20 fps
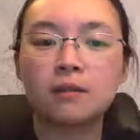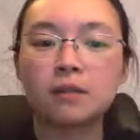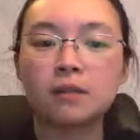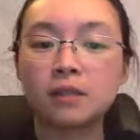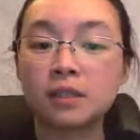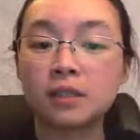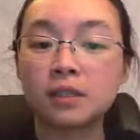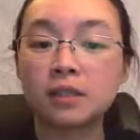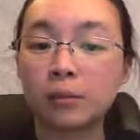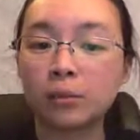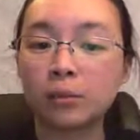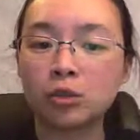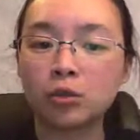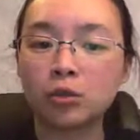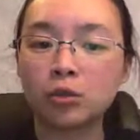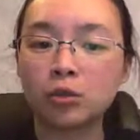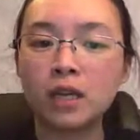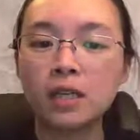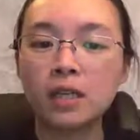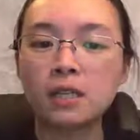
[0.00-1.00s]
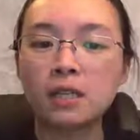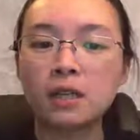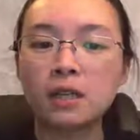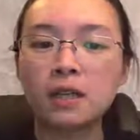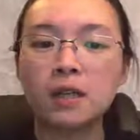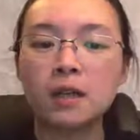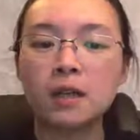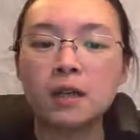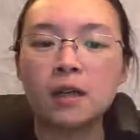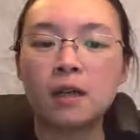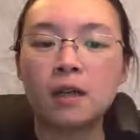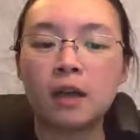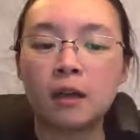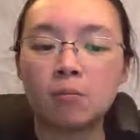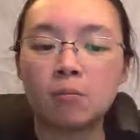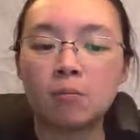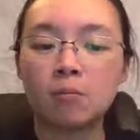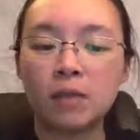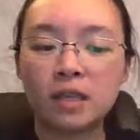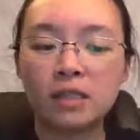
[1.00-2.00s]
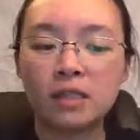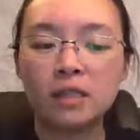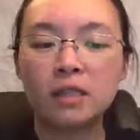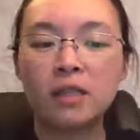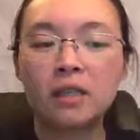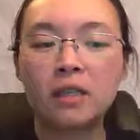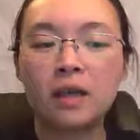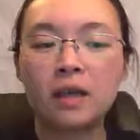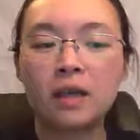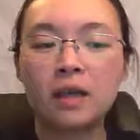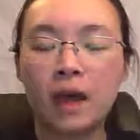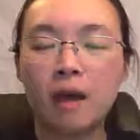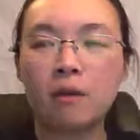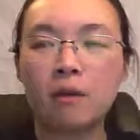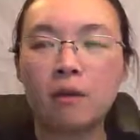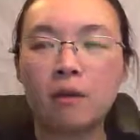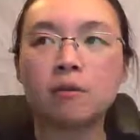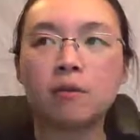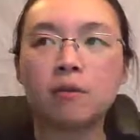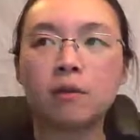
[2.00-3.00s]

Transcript: substrate and basically have